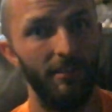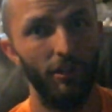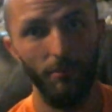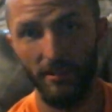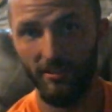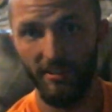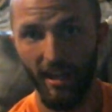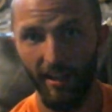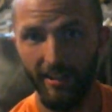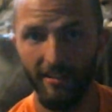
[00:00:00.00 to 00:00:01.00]
Humans
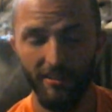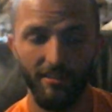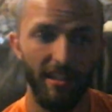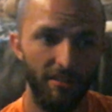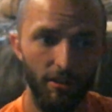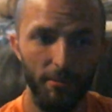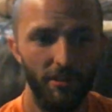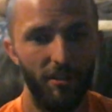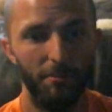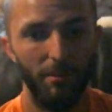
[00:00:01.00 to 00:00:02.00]
dying, there's less humans
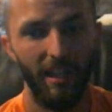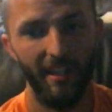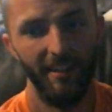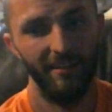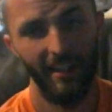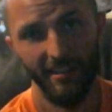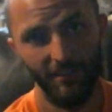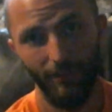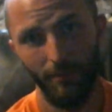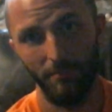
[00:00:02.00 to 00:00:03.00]
on the planet, less
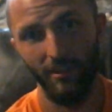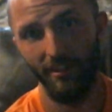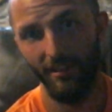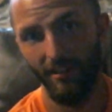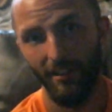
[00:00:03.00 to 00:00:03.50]
of them to,